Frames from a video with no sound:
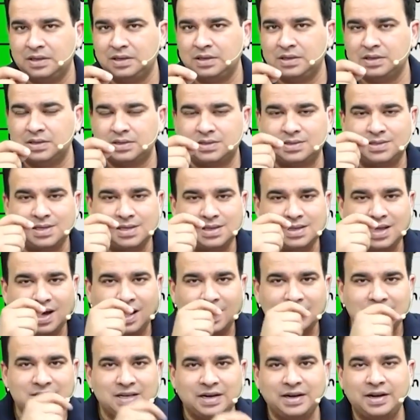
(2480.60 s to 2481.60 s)
still the
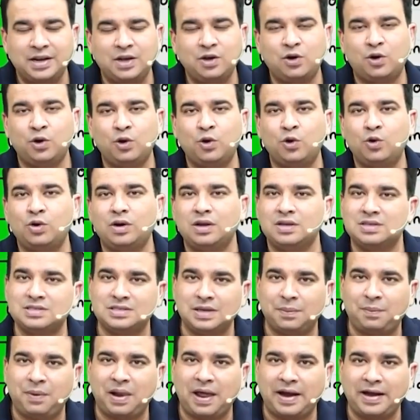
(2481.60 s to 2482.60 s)
ascending colon is
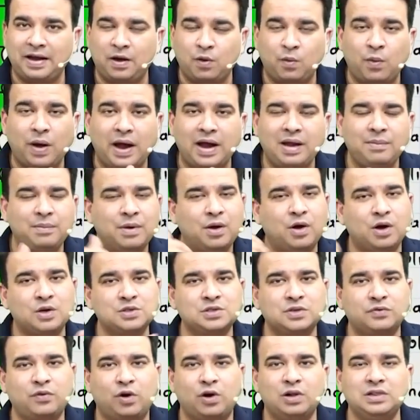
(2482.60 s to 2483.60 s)
supplied. Why? Because
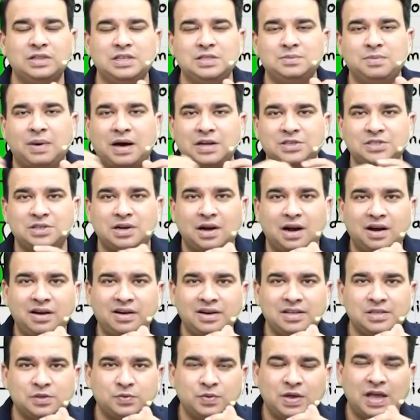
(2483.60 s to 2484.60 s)
of all these marginal
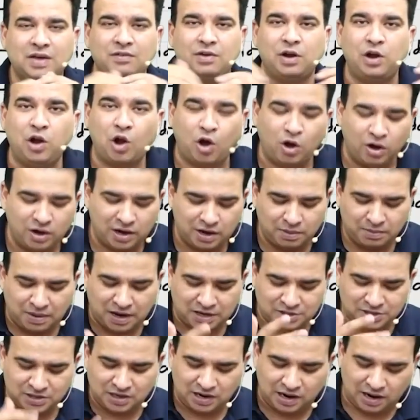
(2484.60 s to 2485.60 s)
arteries. We have a longer
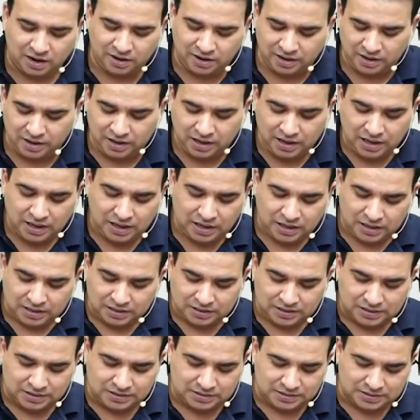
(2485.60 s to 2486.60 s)
marginal artery.
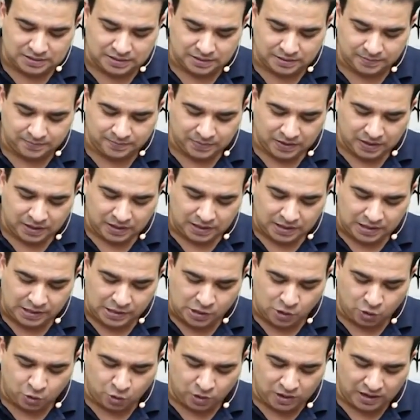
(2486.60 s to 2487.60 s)
This
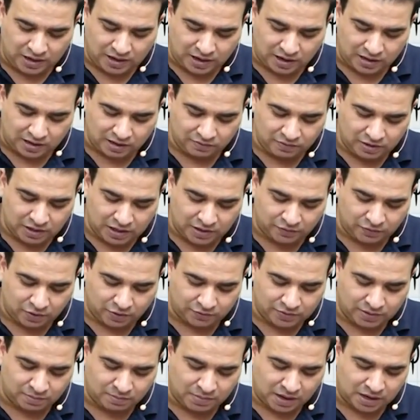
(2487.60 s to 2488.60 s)
iliocolic artery will give
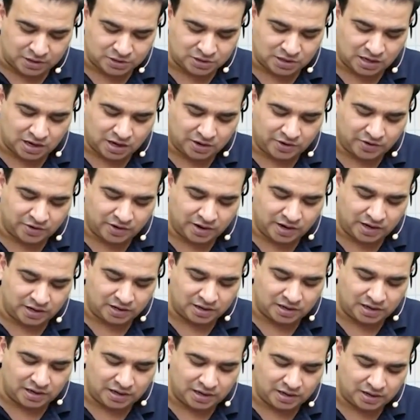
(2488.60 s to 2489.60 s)
off the marginal artery running
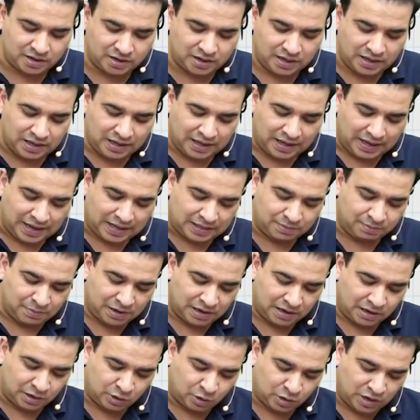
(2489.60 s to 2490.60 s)
till here, and
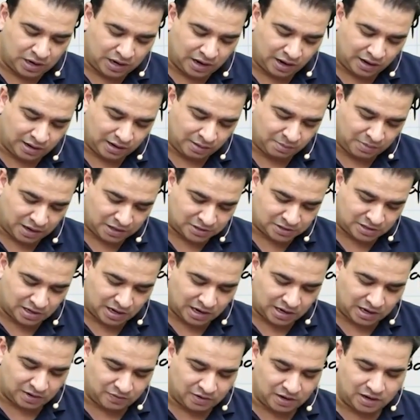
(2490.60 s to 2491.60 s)
middle colic artery, marginal
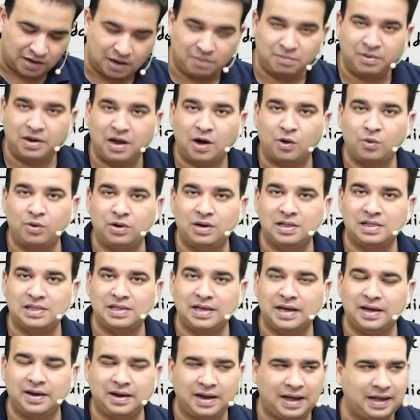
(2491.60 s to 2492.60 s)
artery will come down till
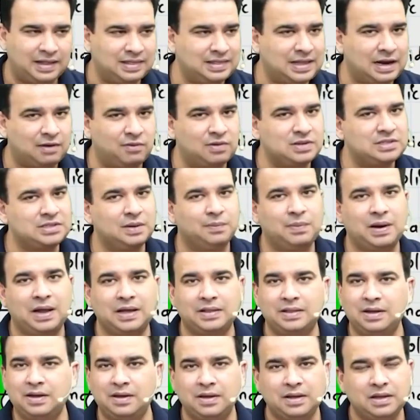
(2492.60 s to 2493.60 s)
there, and that will supply
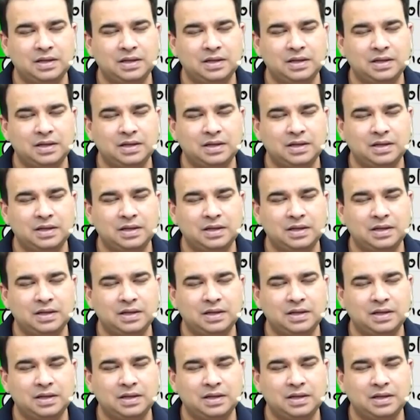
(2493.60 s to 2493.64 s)
the